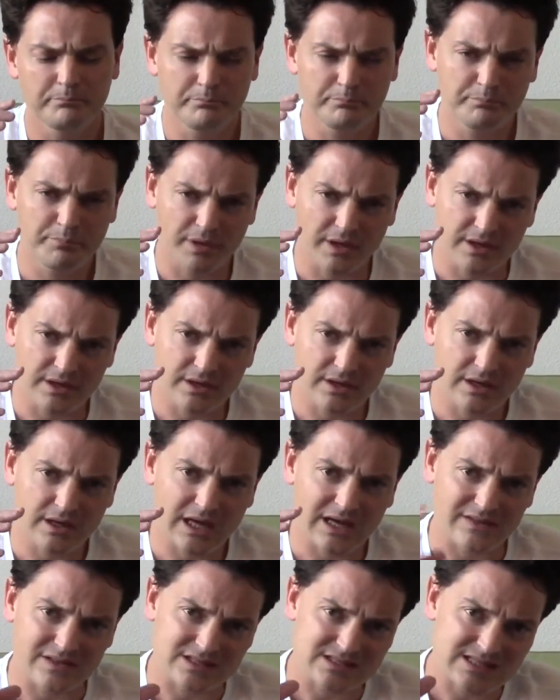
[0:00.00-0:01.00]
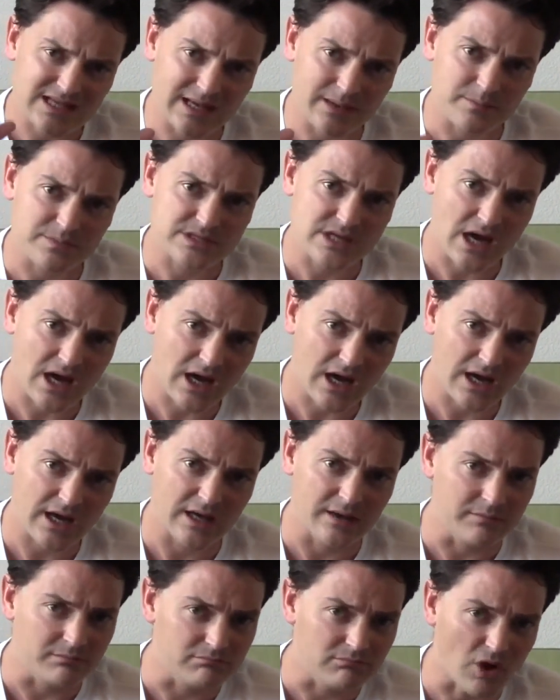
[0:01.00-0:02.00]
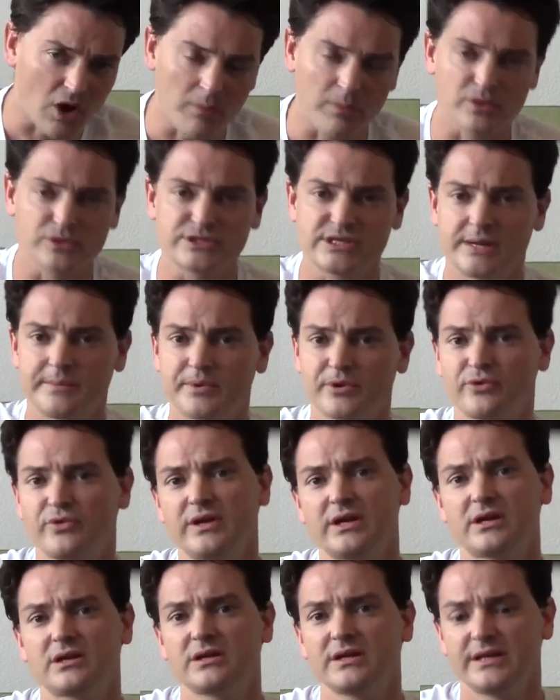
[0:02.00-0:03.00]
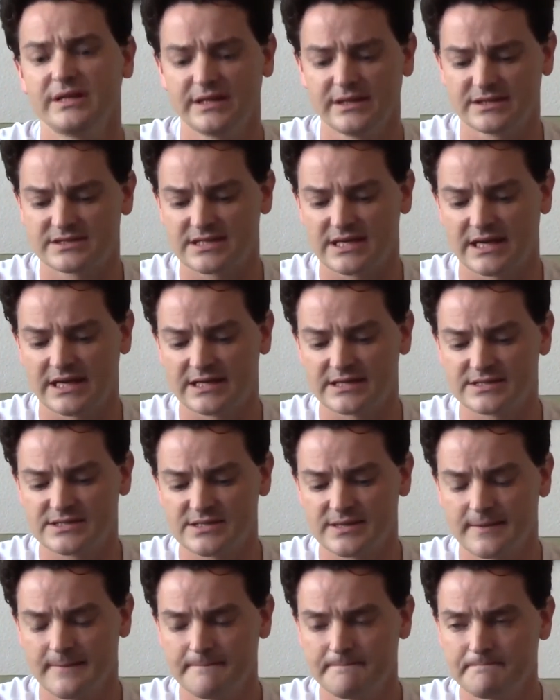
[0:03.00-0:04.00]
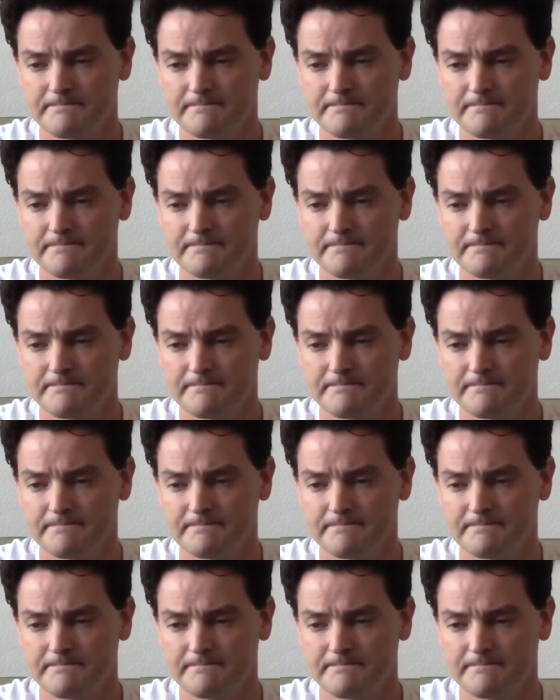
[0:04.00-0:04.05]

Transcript: But at the same time, almost hypocritically, he says,